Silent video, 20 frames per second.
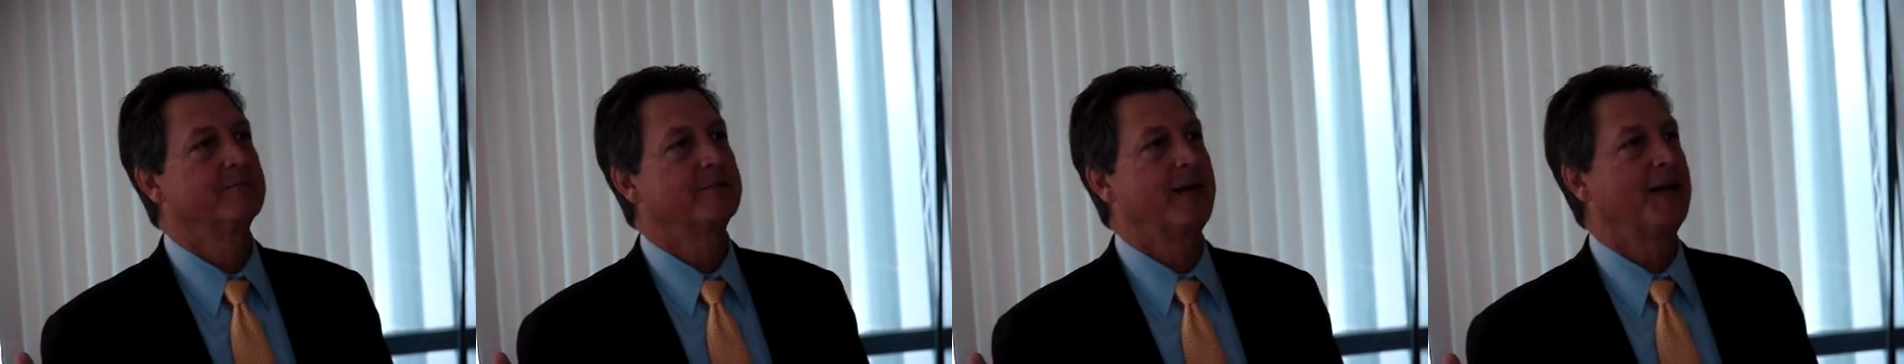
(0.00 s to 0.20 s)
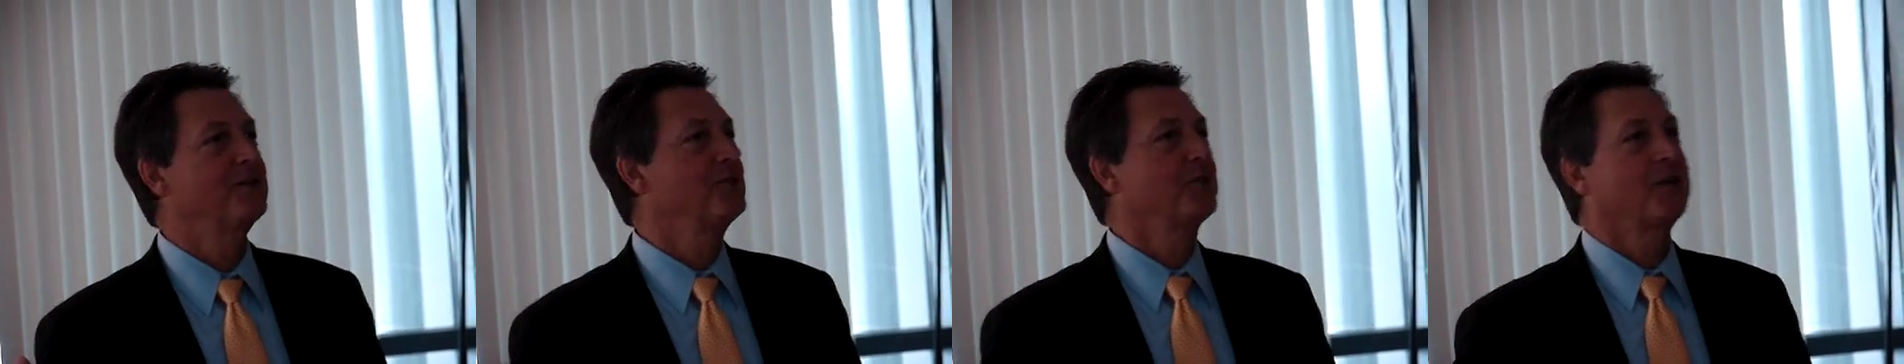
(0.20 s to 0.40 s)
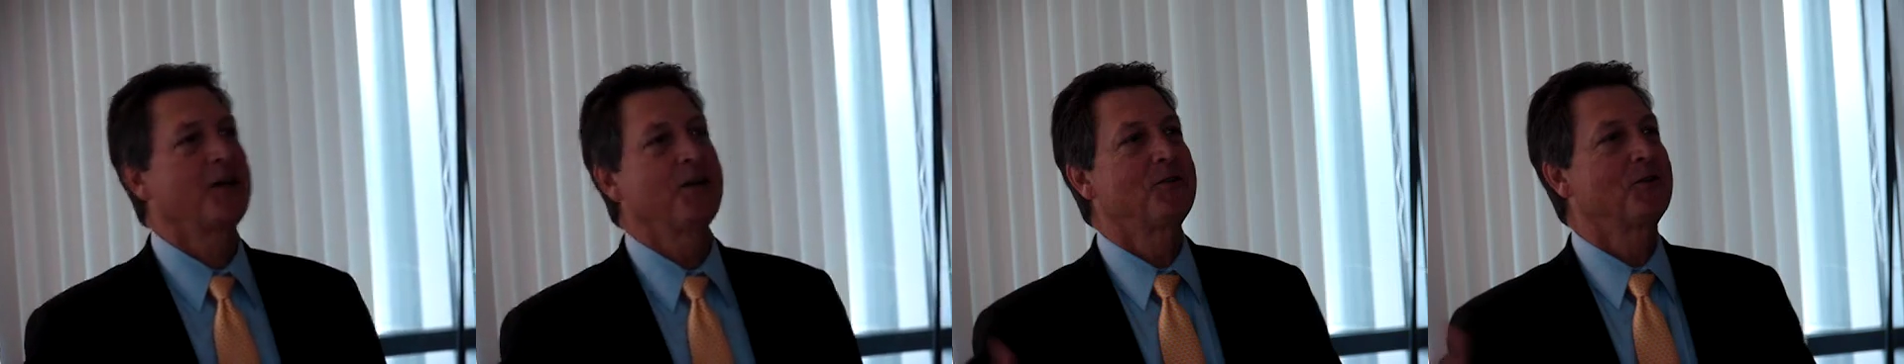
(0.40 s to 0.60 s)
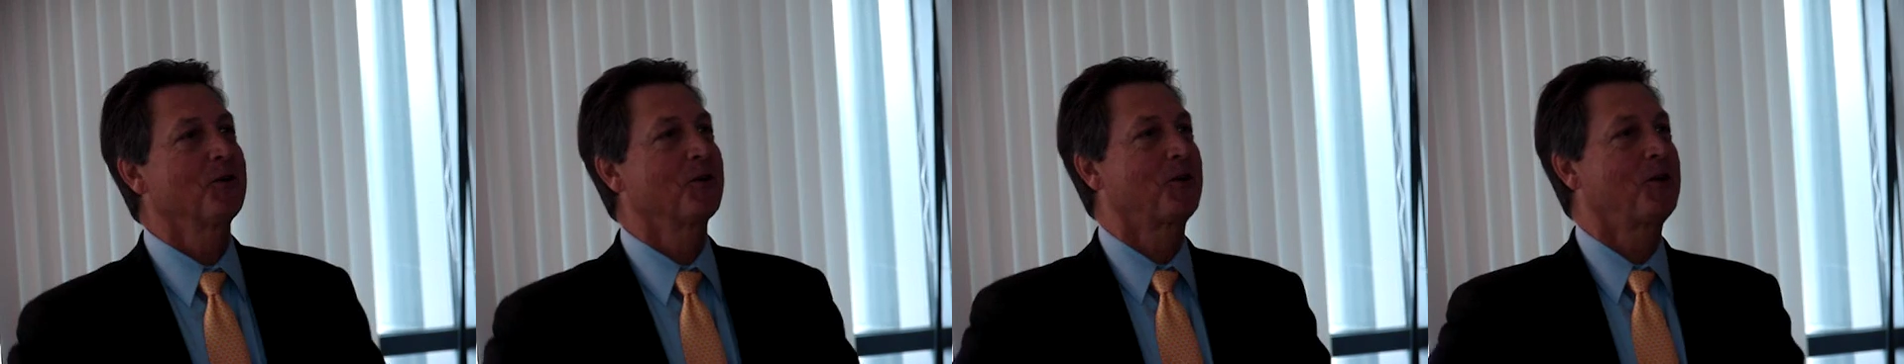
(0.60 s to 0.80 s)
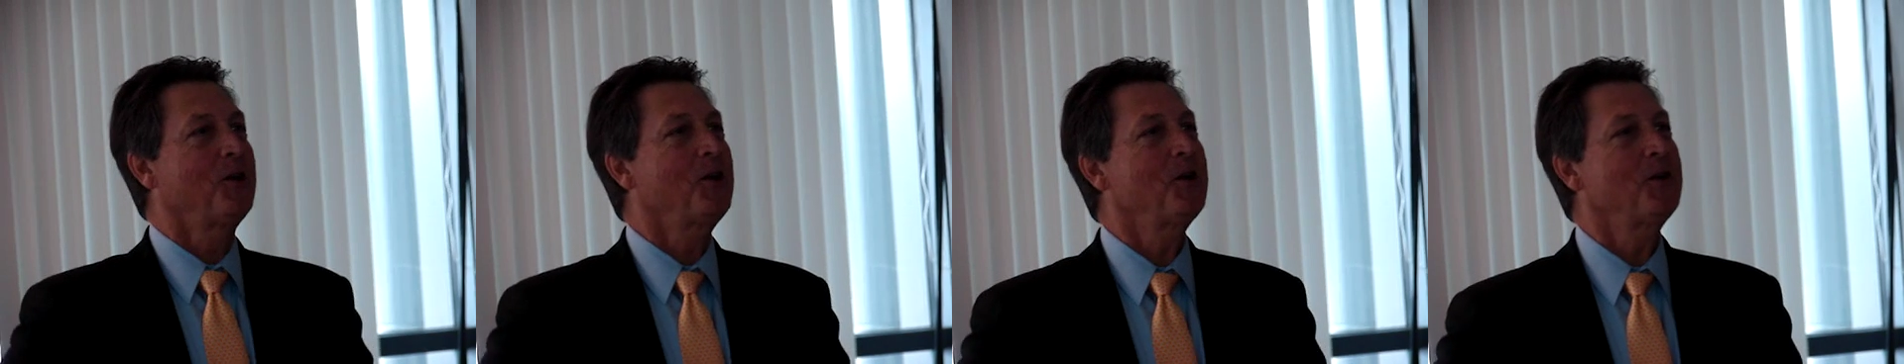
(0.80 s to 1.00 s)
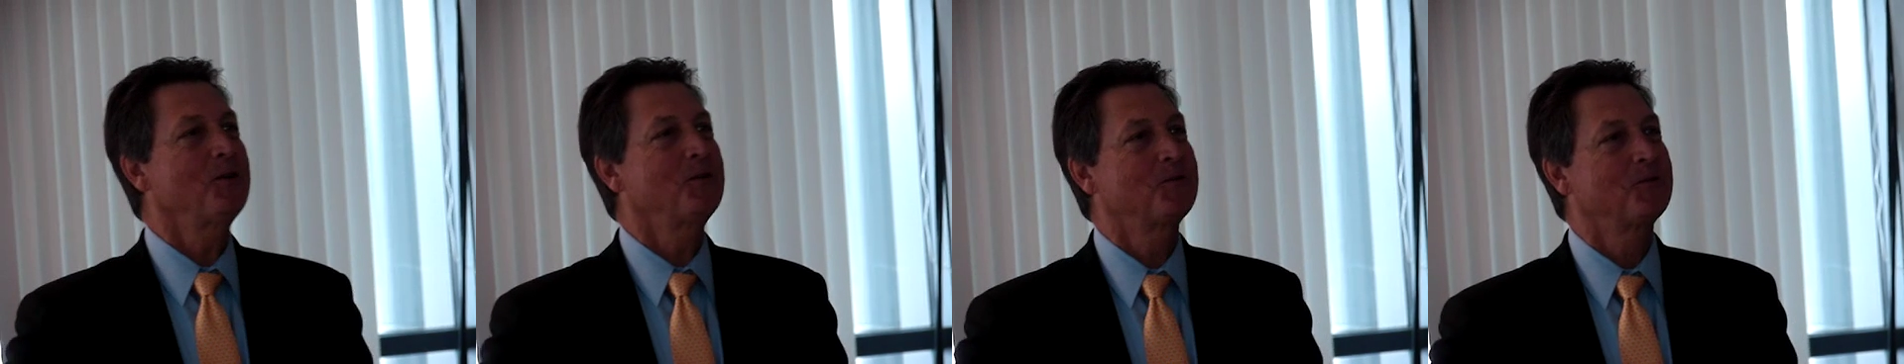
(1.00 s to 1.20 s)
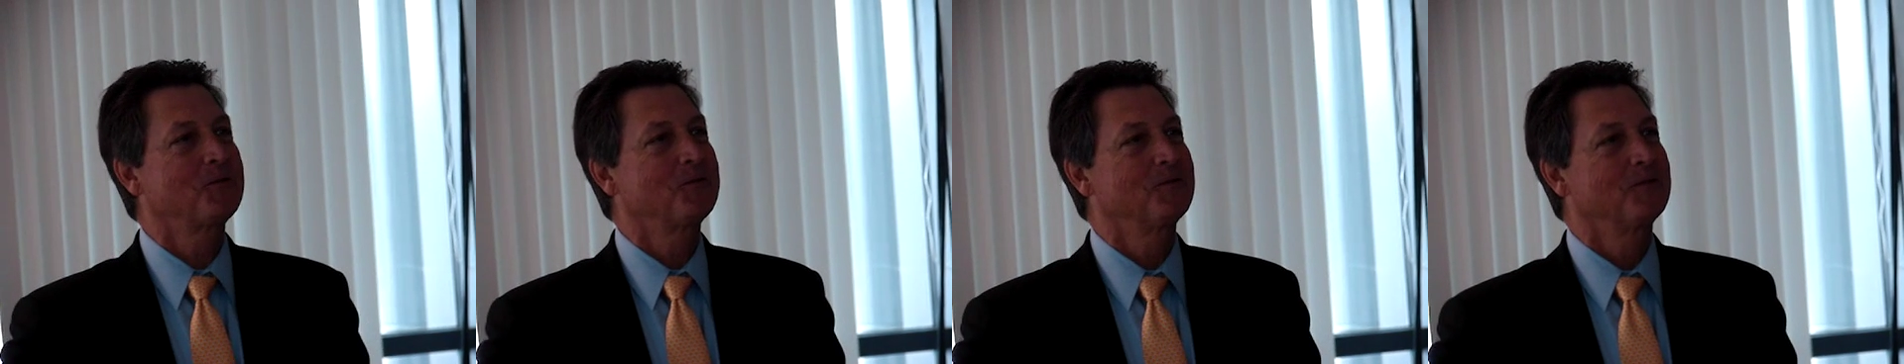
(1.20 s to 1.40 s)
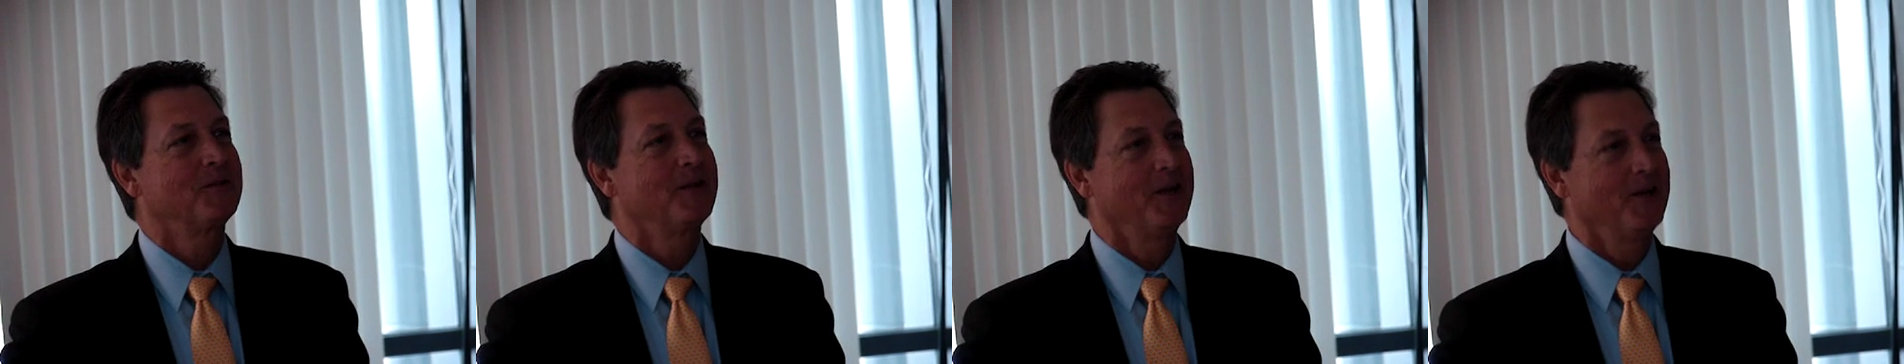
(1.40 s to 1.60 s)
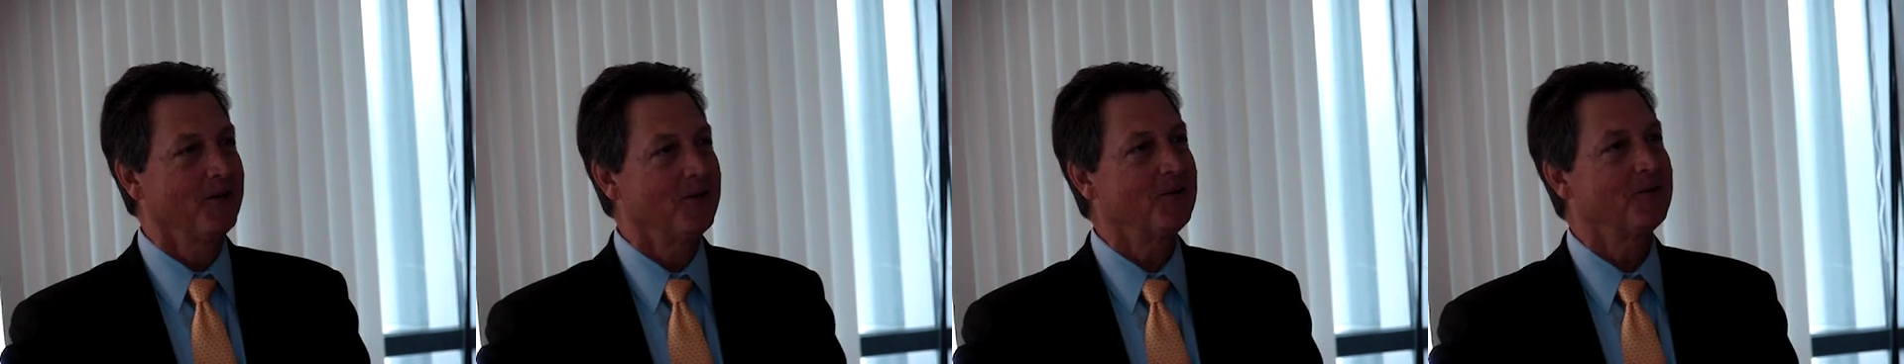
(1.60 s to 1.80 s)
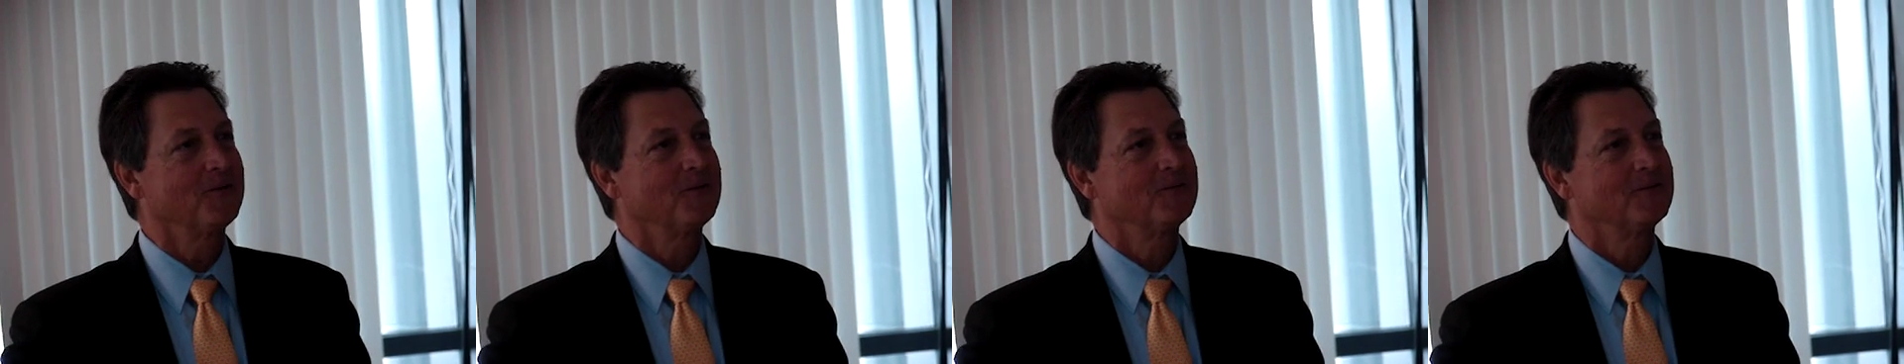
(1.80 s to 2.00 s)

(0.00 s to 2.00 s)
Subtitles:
educate their kids here,